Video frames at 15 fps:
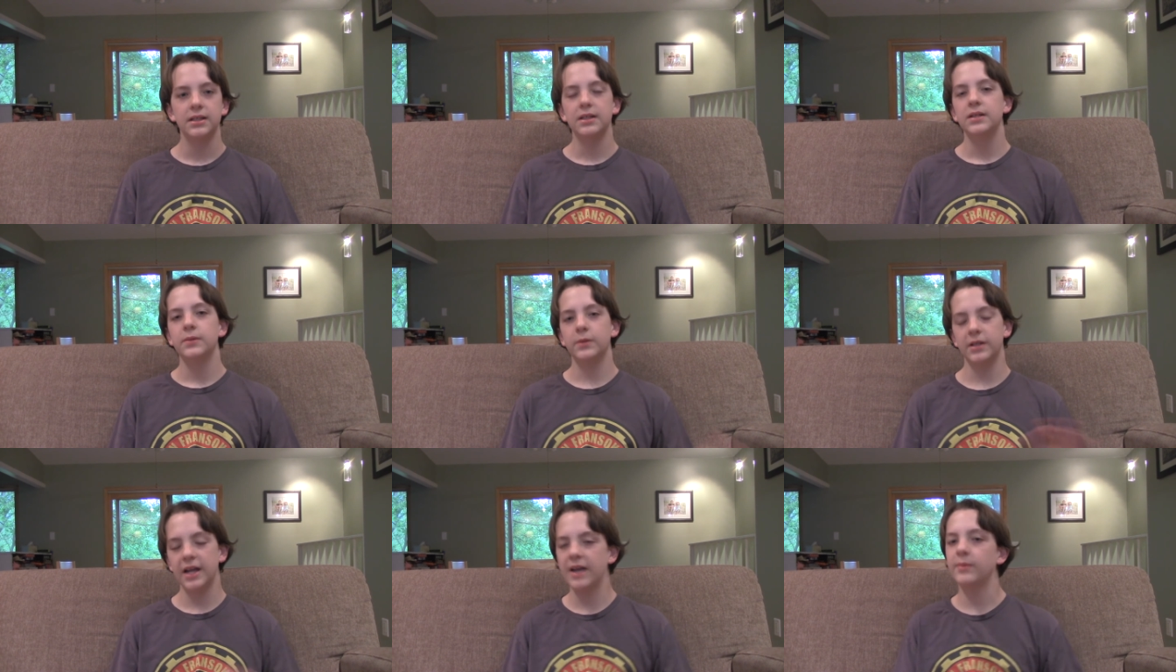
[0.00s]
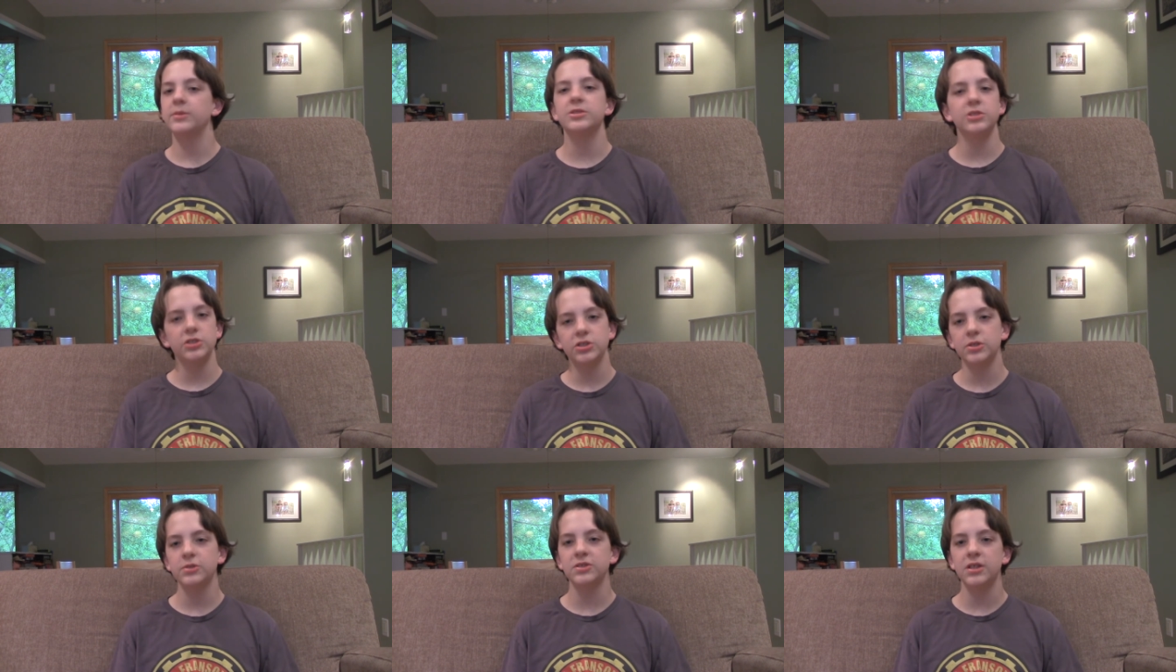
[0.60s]
When Hamilton
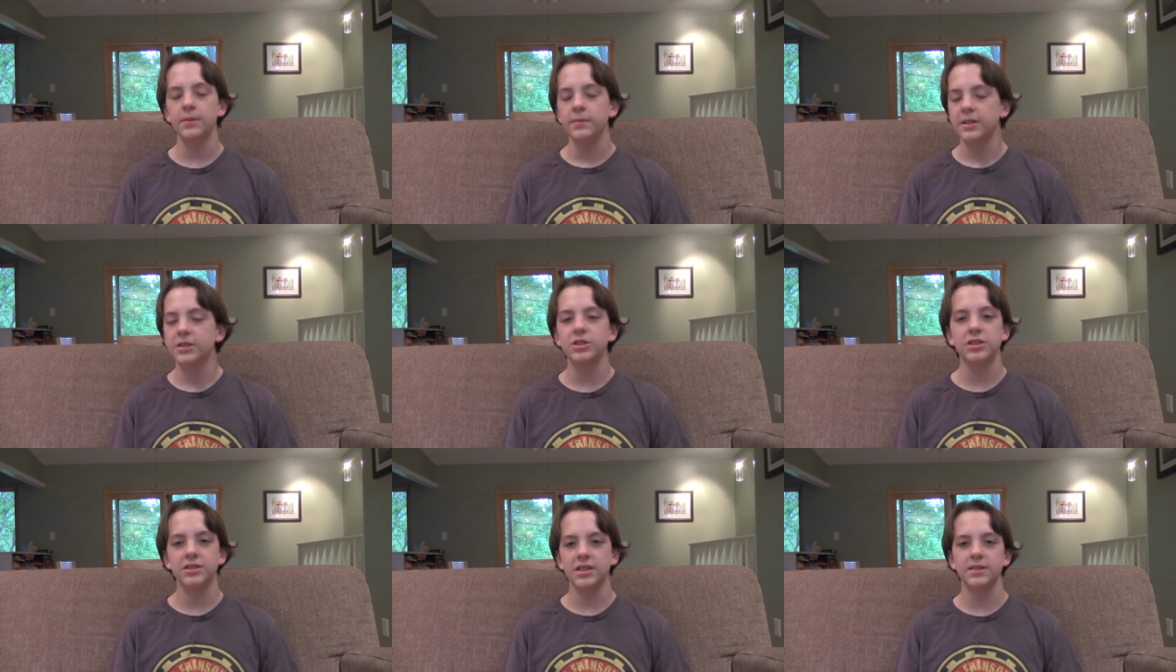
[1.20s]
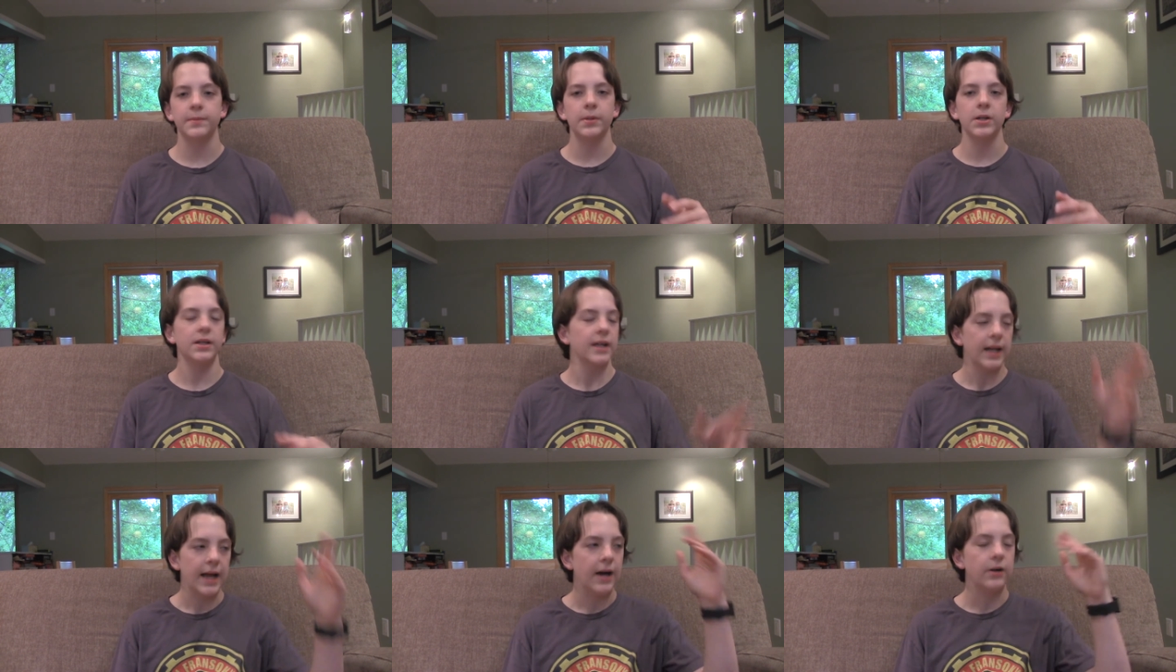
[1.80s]
shows up, he just says, Burr,
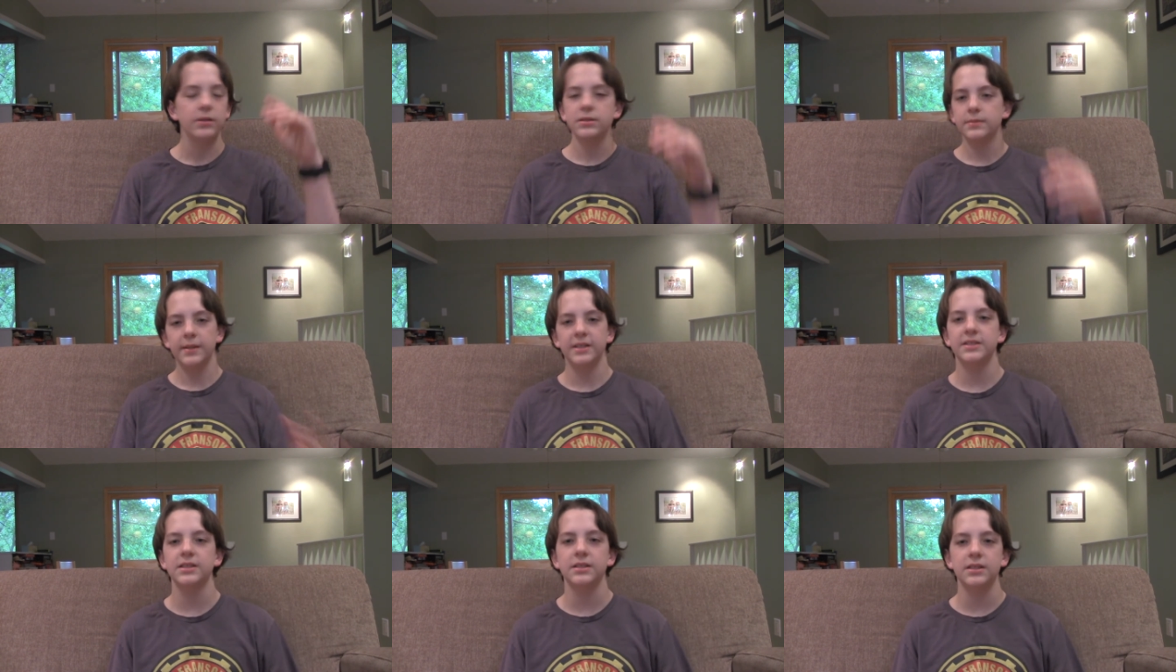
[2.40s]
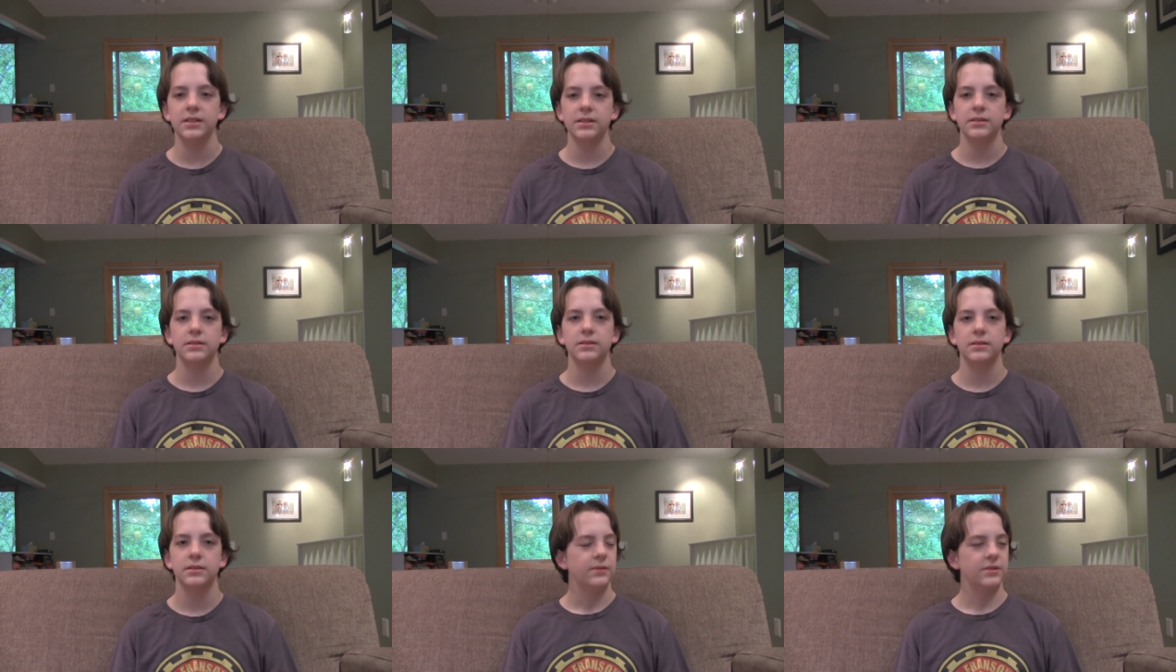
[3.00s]
get out, basically.
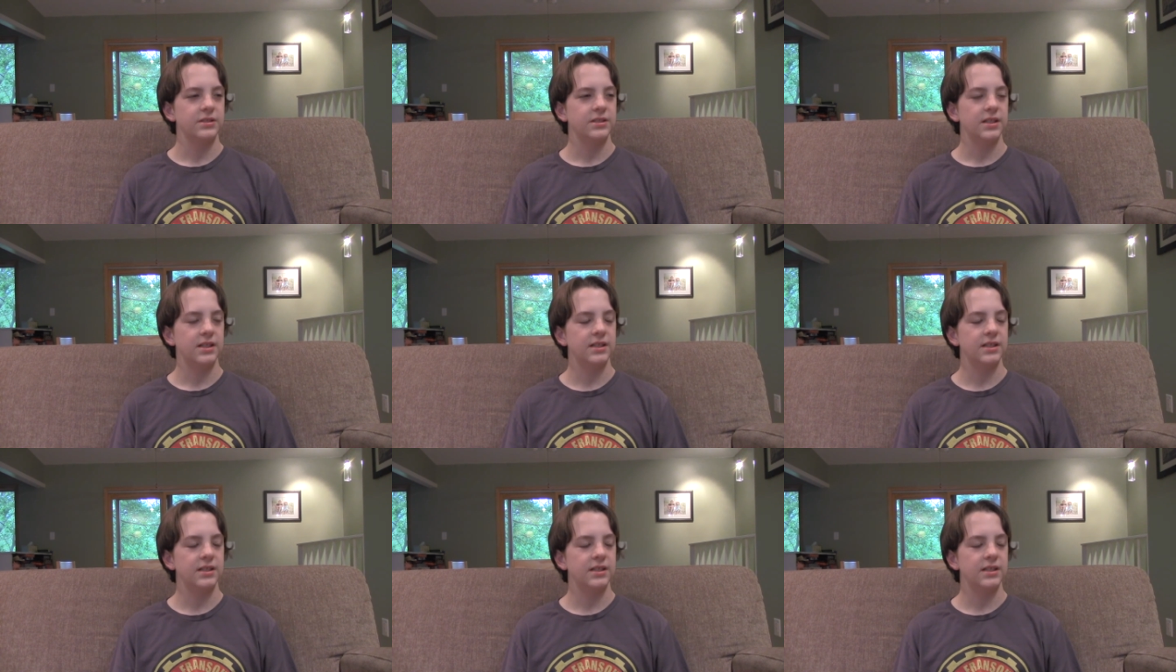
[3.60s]
What does he say?